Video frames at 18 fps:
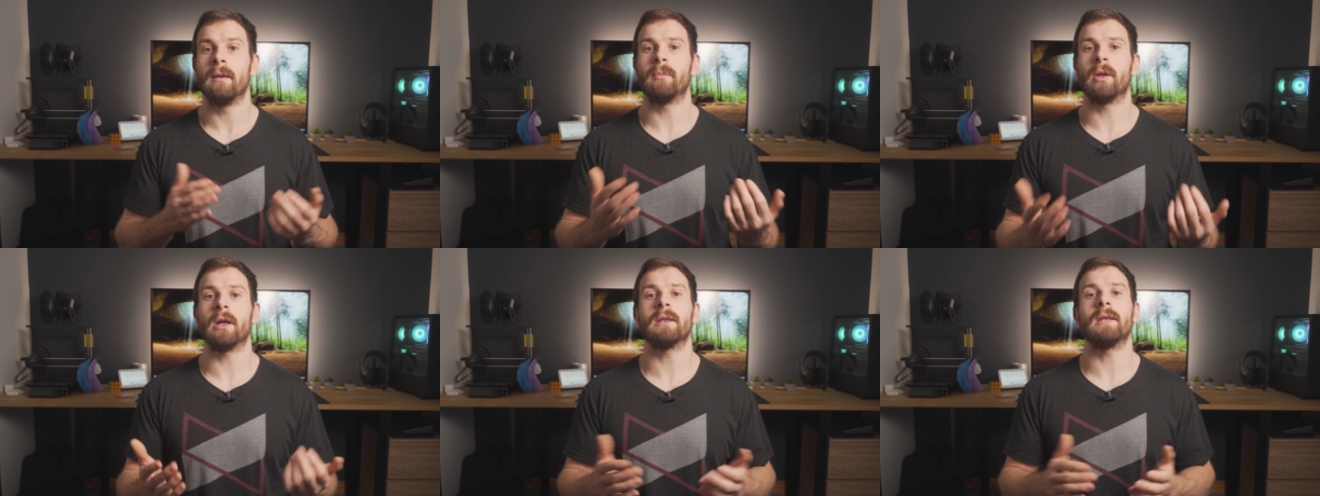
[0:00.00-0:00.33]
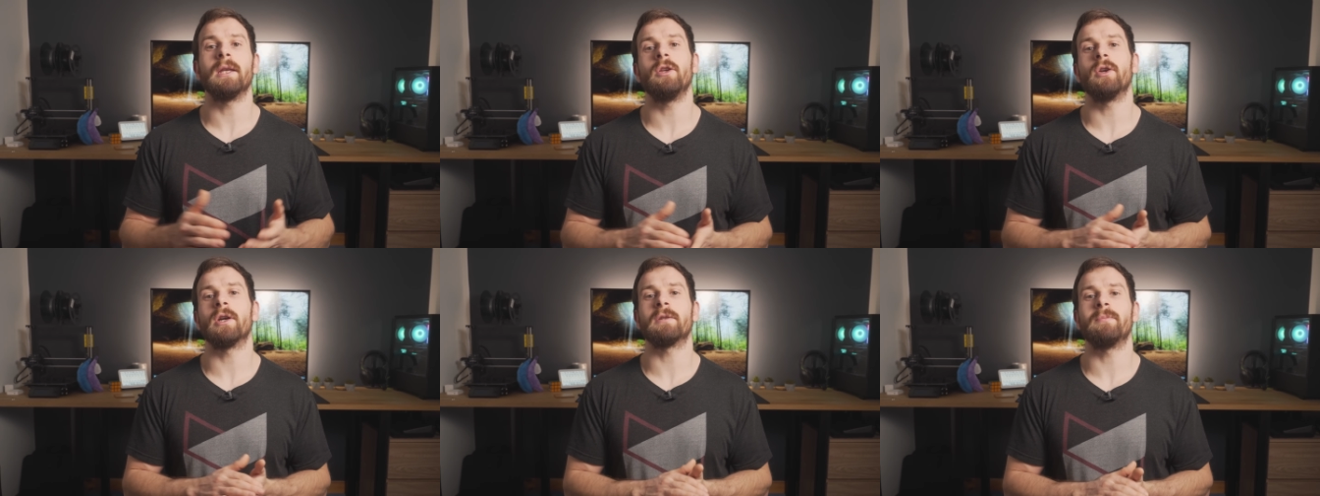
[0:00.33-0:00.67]
Plug
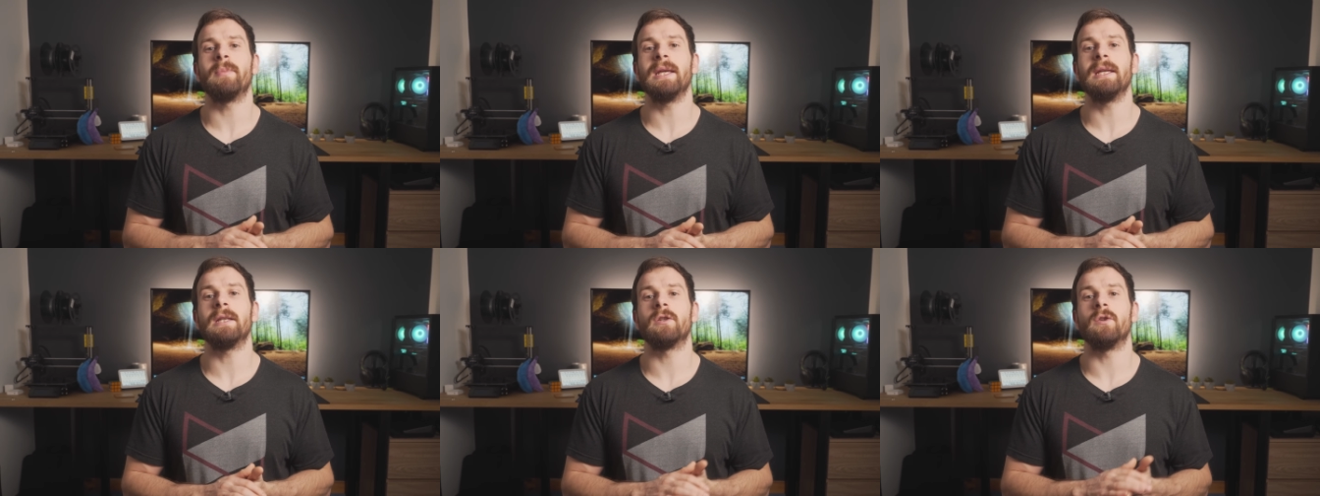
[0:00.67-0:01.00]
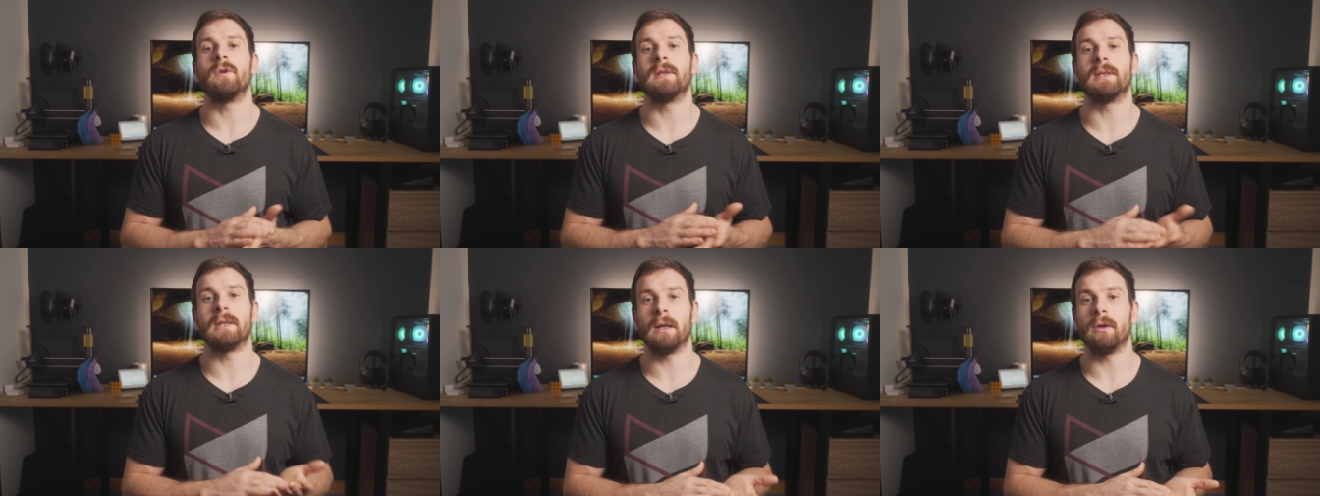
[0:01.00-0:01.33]
the USB
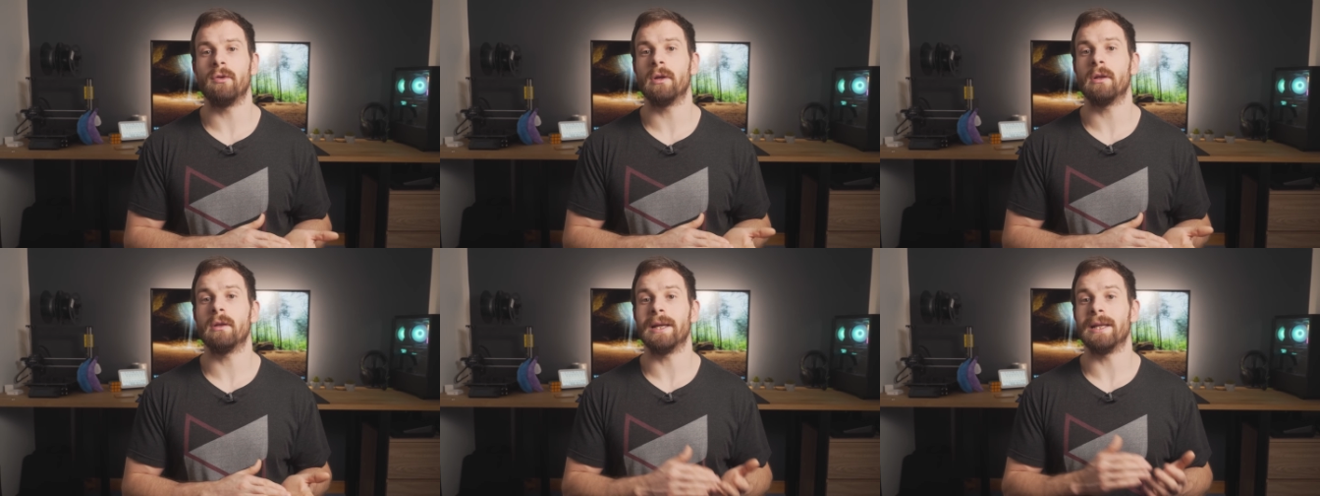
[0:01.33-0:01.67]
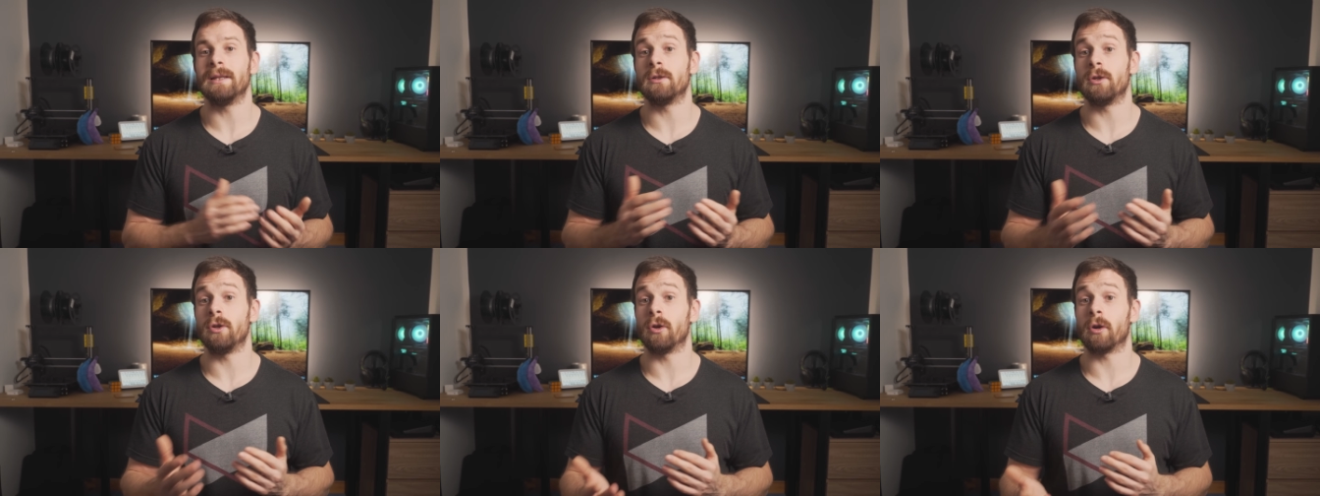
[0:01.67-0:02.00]
to serial
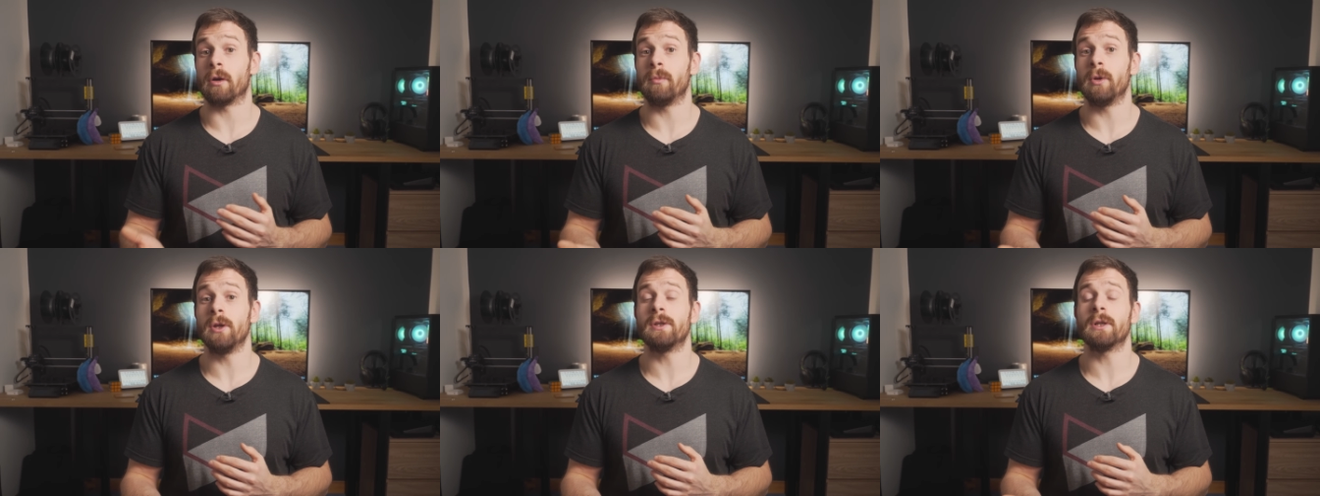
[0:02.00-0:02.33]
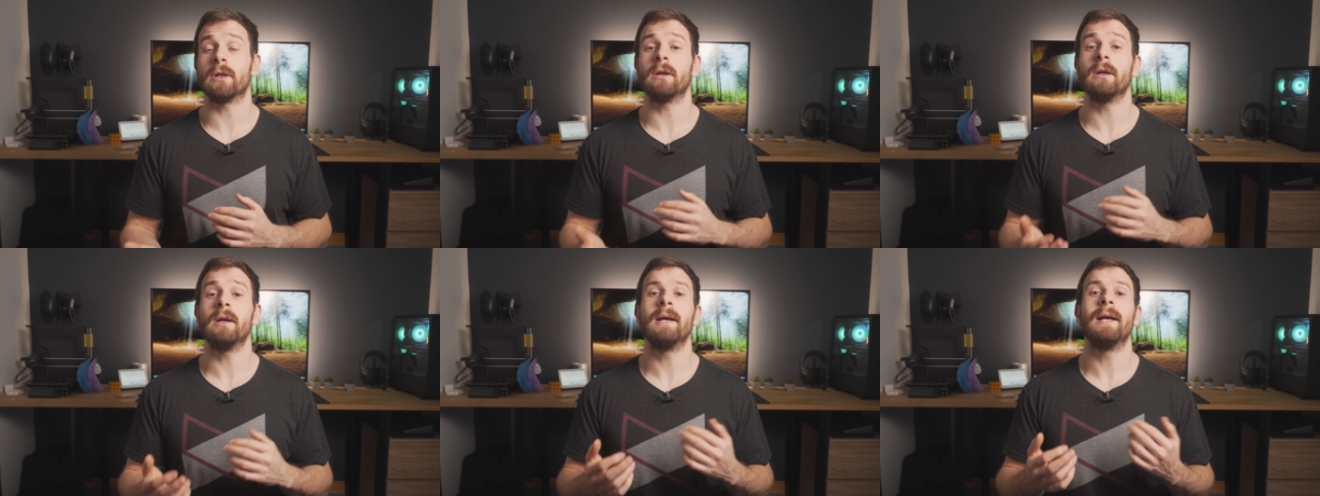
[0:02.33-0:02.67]
into your
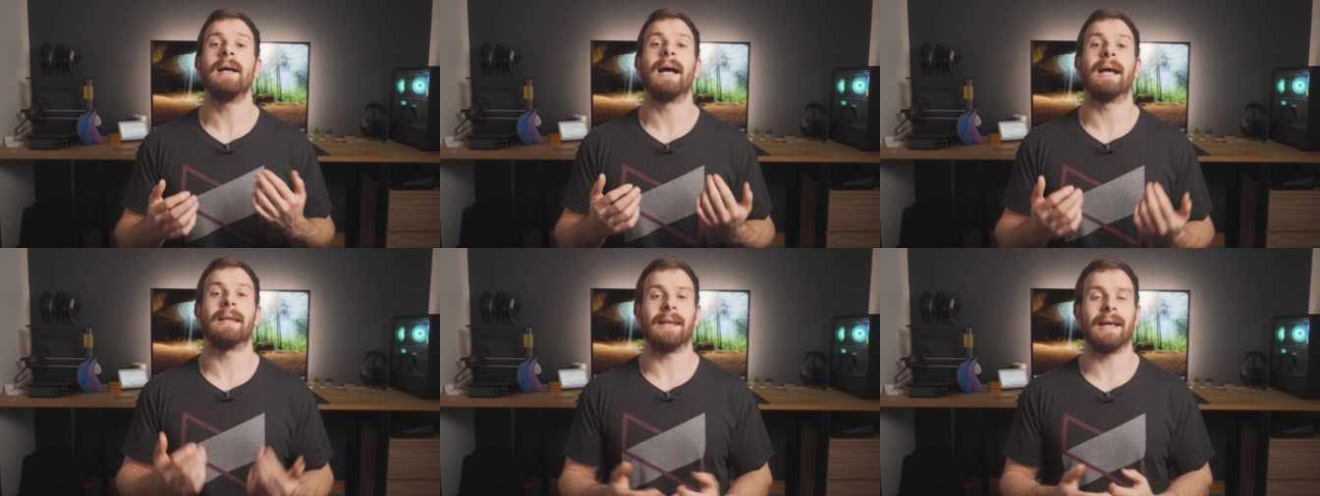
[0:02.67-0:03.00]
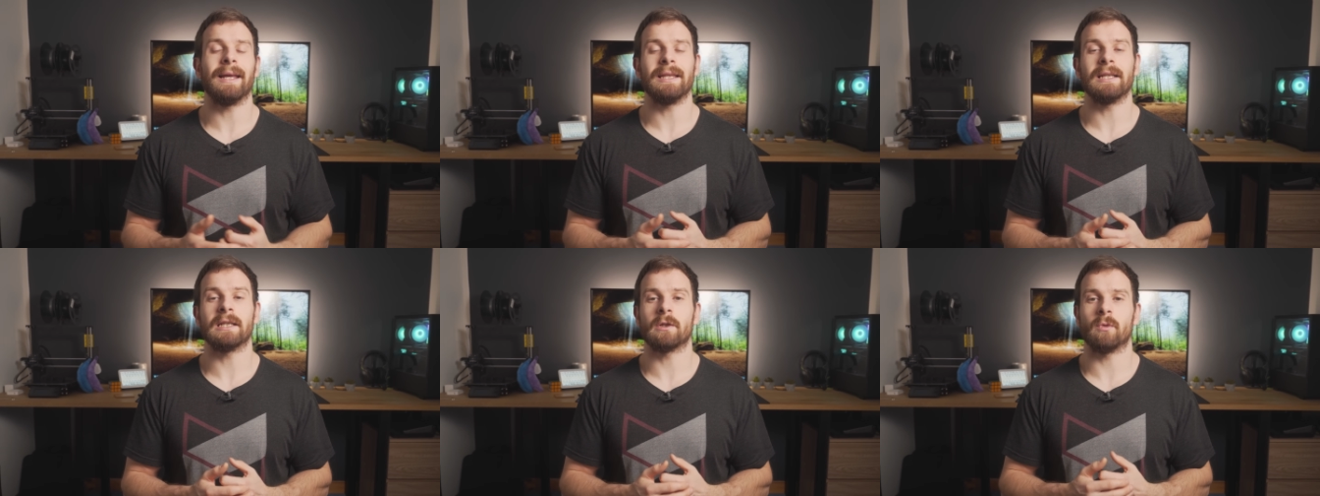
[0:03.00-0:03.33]
computer and
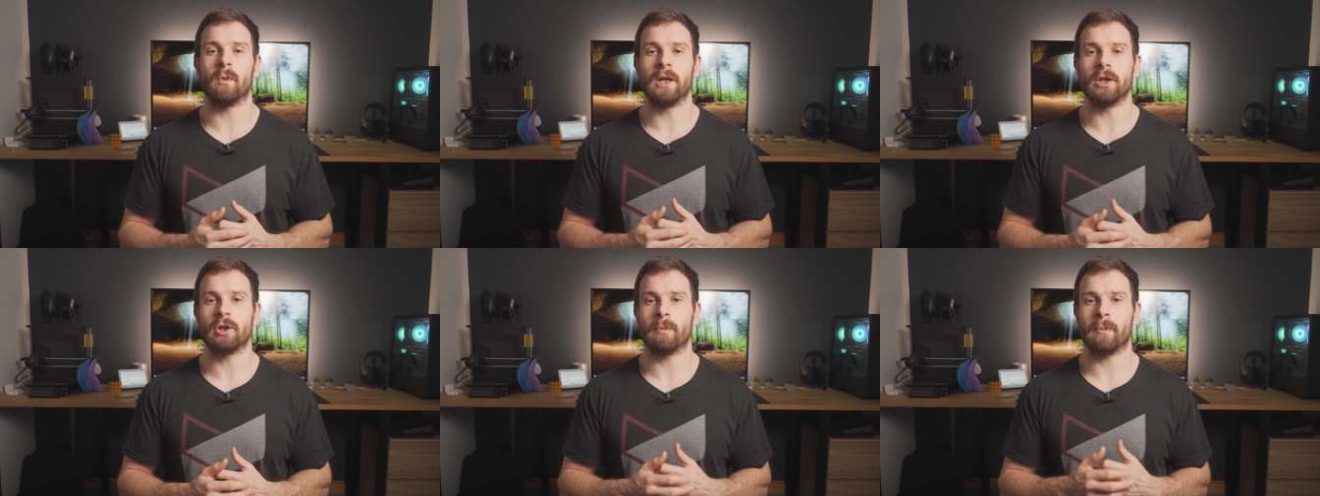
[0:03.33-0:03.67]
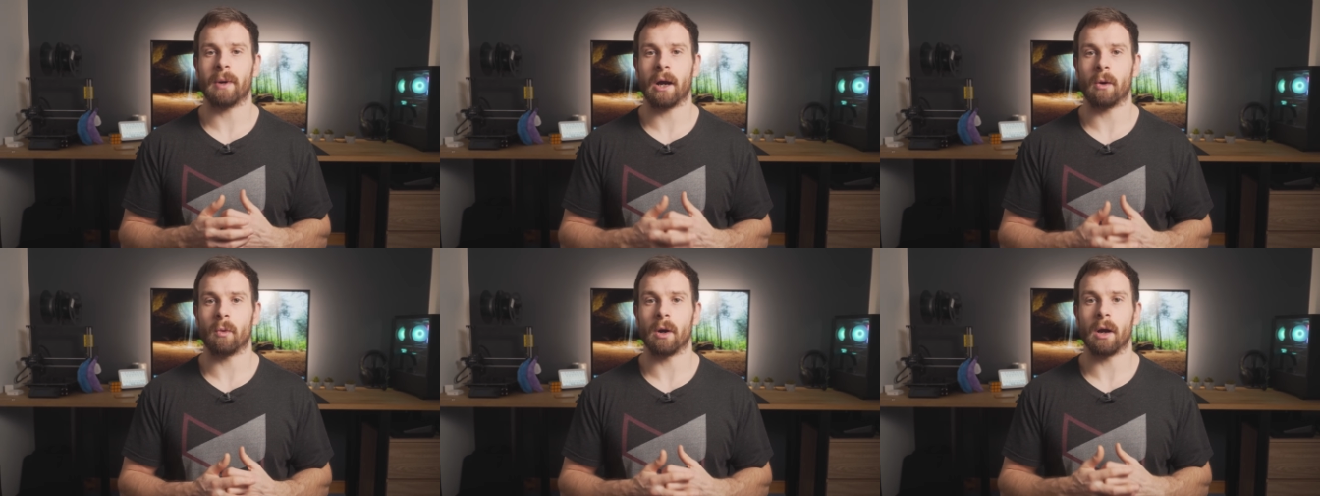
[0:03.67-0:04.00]
let the switch
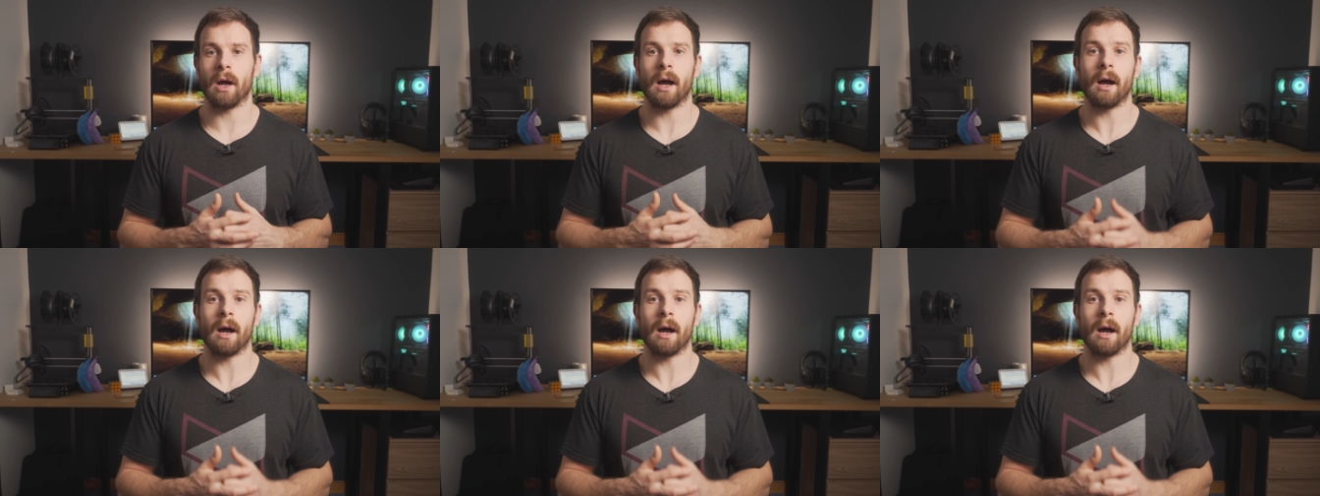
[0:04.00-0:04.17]
power